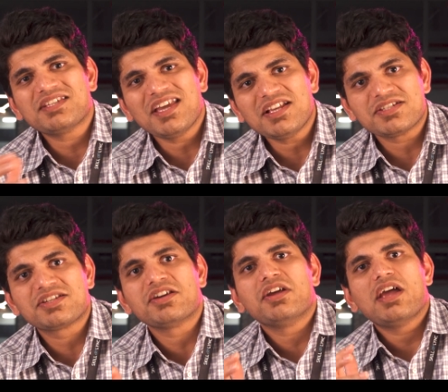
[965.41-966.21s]

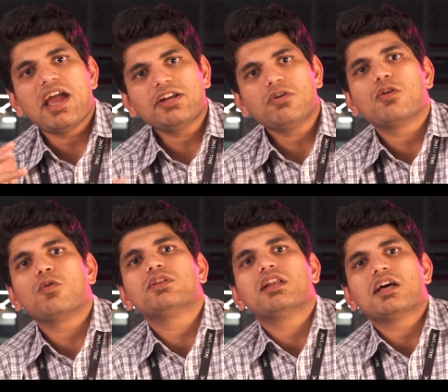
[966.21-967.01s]
changed at all
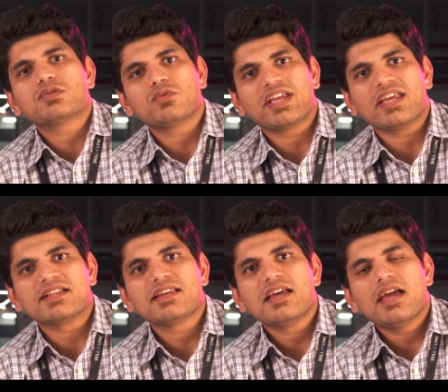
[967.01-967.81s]
over the last two
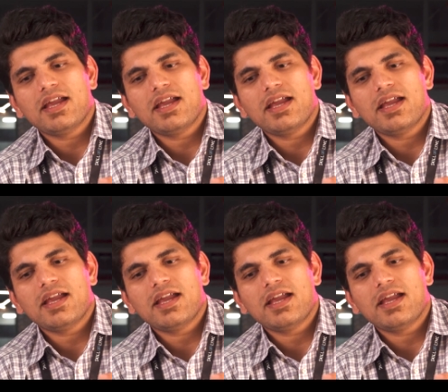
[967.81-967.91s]
decades.